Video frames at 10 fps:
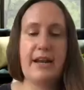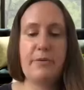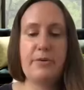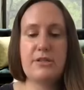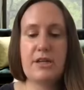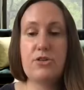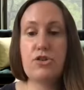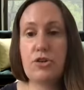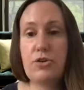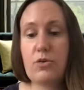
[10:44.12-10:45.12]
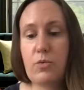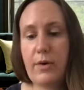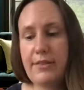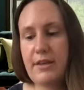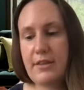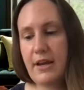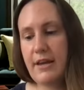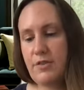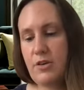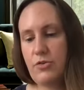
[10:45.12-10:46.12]
I will say too, one thing that
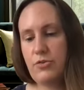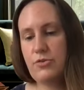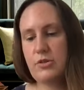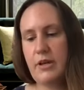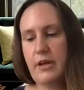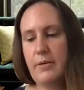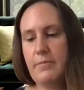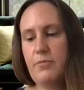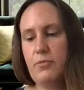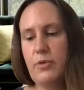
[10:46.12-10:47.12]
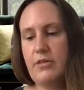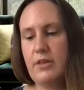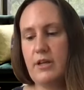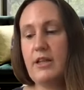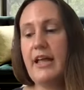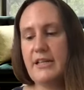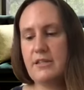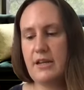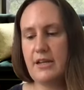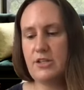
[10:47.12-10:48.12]
I've used with a
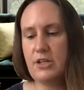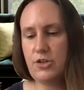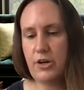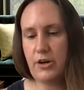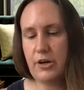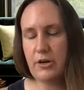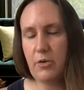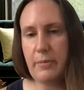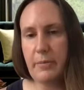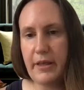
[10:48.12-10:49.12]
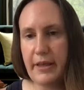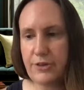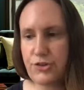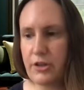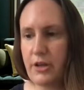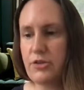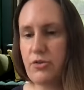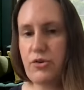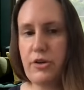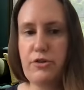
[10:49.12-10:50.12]
class that I teach here in Guatemala, actually on
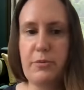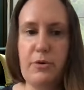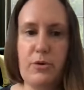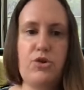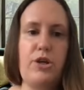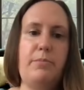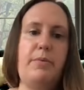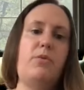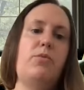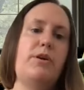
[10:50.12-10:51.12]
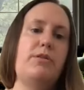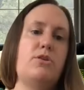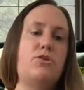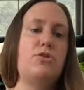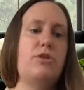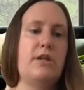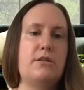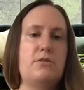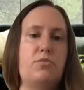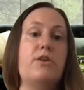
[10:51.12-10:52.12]
social entrepreneurship, but with the
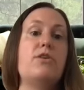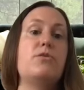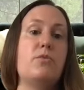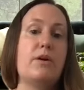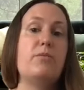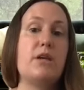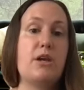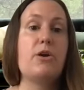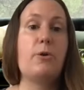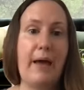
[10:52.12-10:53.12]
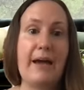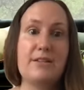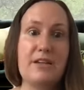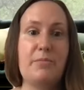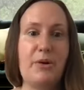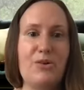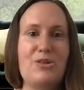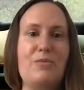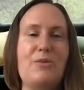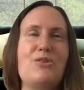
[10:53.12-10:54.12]
students, when we can go back to in
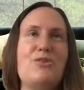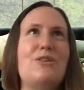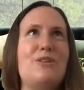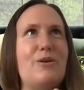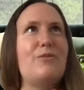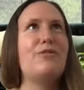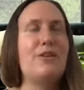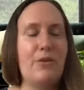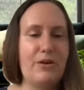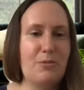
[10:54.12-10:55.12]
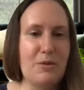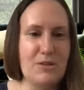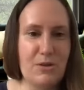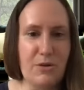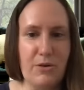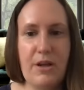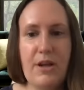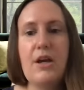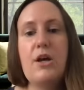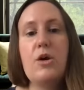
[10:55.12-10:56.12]
person, which is hopefully going to be soon,
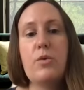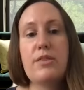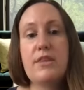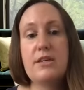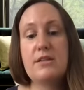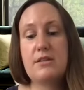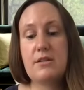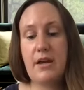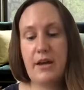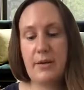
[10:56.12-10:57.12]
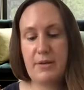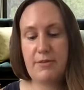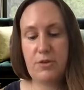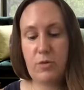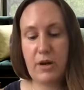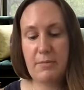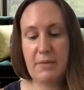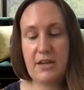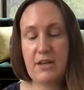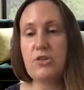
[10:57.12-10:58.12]
with this, if you want to
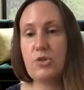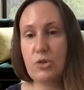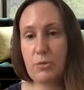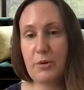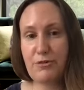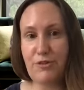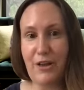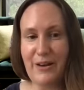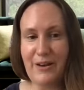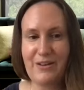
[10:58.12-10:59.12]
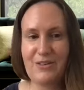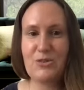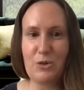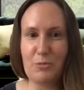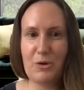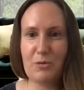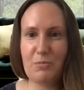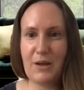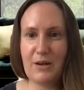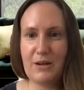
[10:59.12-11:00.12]
make it a super fun, super
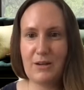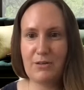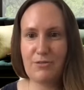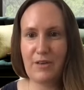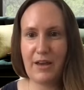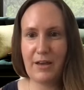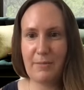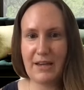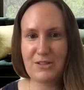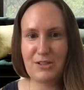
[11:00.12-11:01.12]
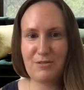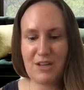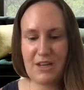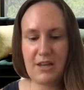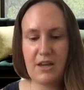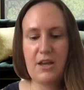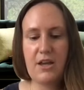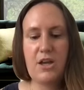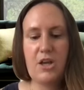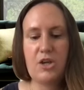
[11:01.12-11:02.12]
competitive activity,
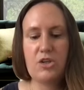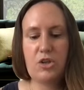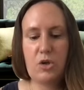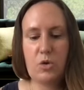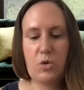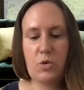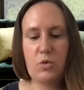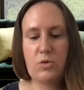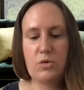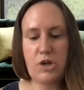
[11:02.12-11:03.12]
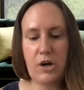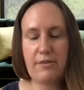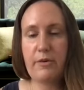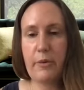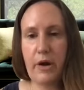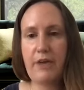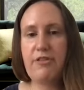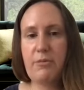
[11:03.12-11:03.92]
you start everyone off